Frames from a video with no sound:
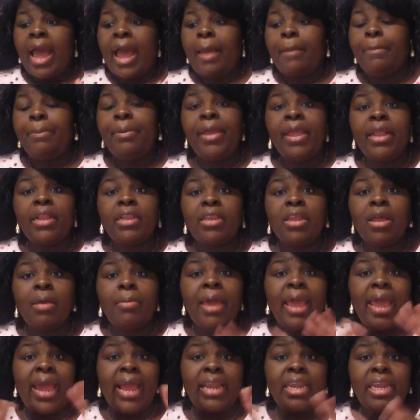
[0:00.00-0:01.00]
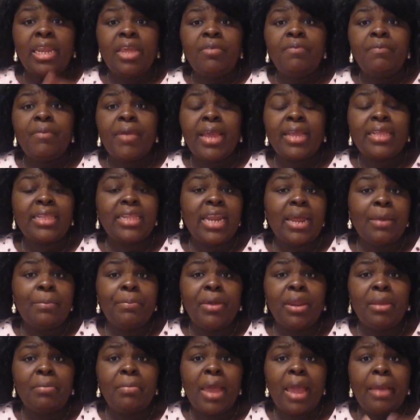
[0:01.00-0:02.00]
I picked up had defects, and I
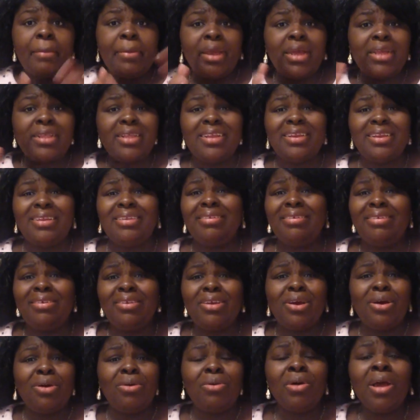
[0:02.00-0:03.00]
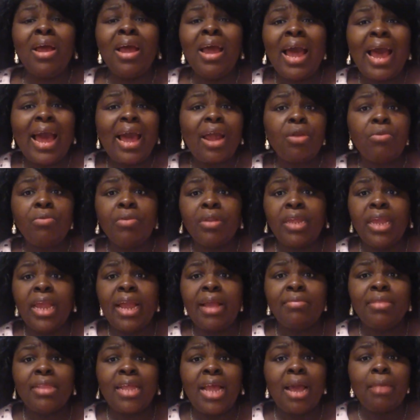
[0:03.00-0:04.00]
put it back because it, you know, I don't really
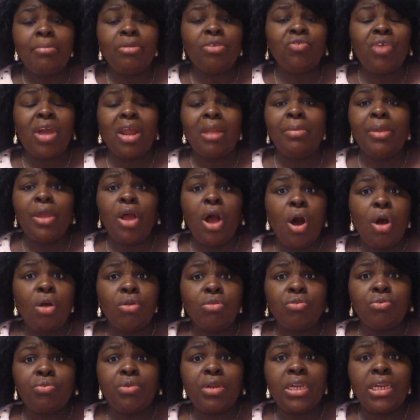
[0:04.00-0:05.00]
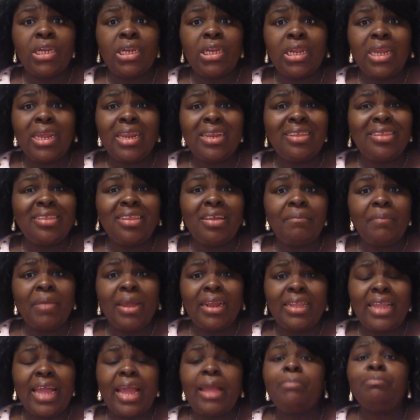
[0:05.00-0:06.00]
have time to try to be altering shit and stuff
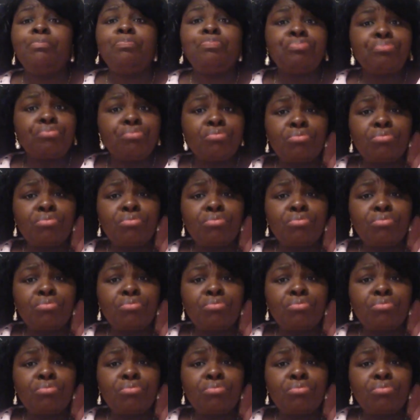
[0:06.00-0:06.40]
like that.